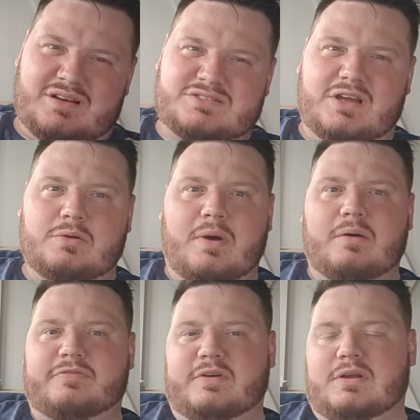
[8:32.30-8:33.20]
I don't know
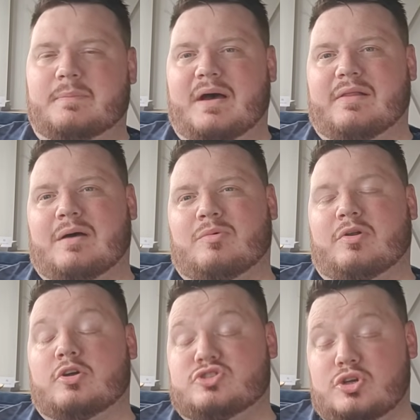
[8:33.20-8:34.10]
how I feel about that
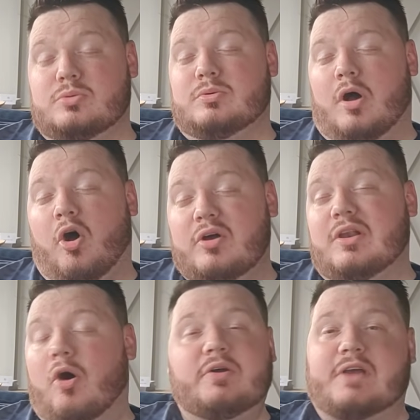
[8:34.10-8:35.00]
one. I
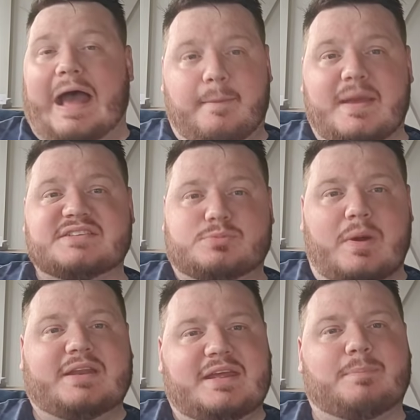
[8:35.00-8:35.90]
like James
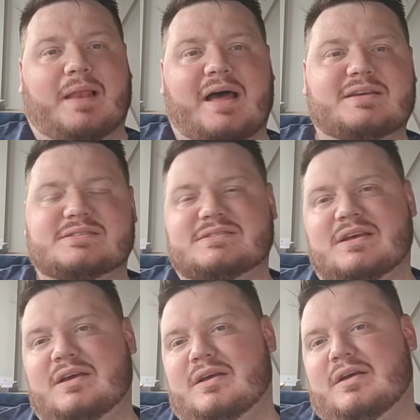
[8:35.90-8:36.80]
when he
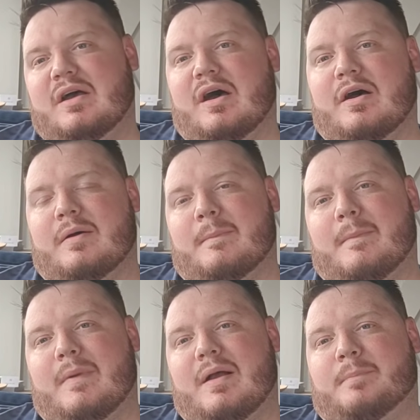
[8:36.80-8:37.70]
plays.
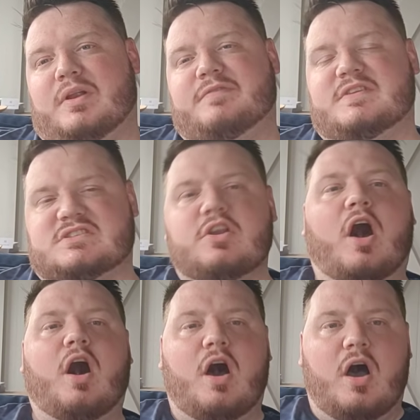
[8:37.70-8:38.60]
But if he's
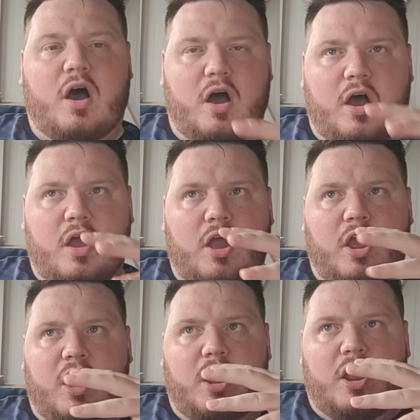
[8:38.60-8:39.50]
not,
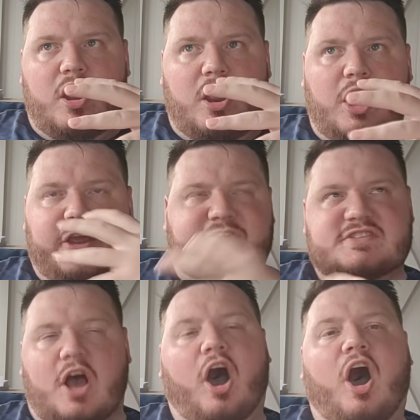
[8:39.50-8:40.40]
if
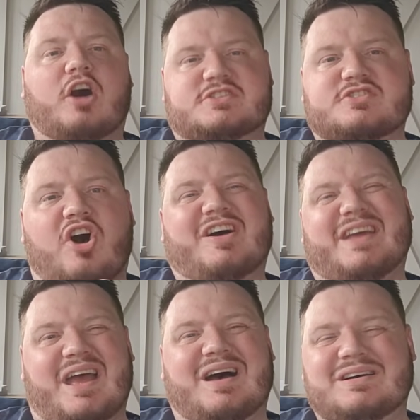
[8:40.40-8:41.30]
his heart's not
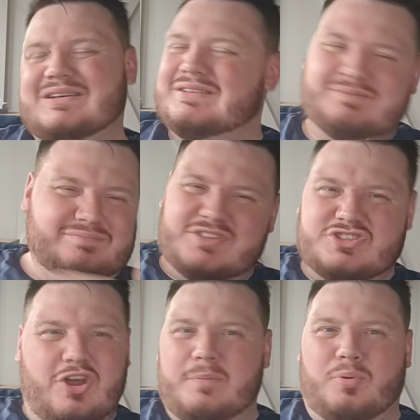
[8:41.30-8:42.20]
here,
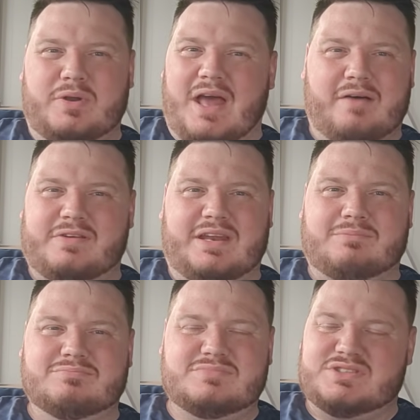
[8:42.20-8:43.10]
there's no point having
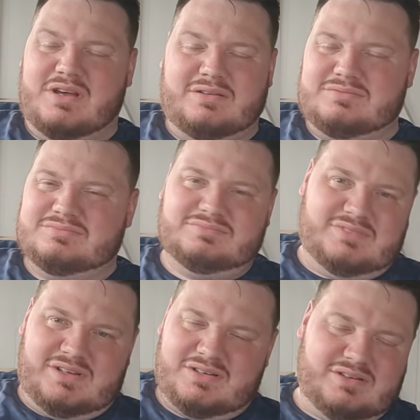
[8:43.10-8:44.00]
him. So
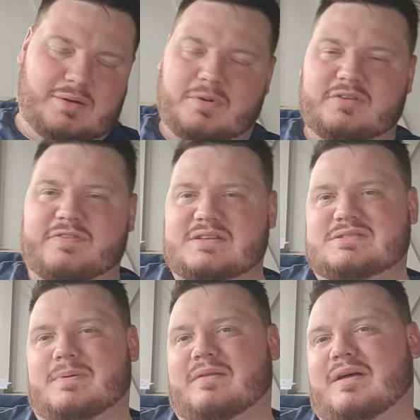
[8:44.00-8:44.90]
I'm on the
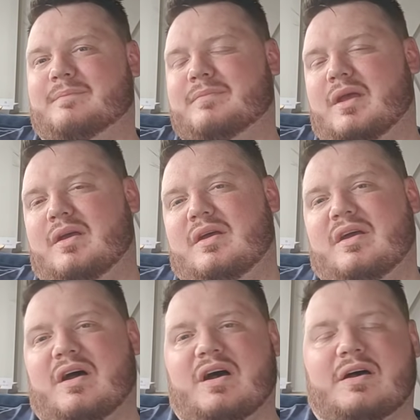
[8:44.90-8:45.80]
fence about
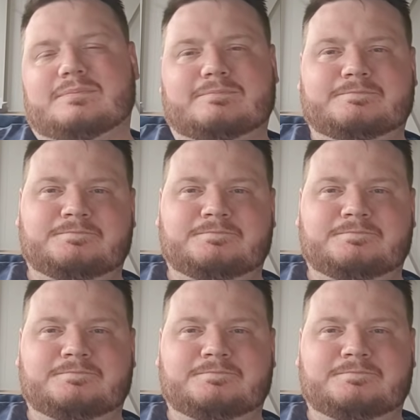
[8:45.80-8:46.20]
that.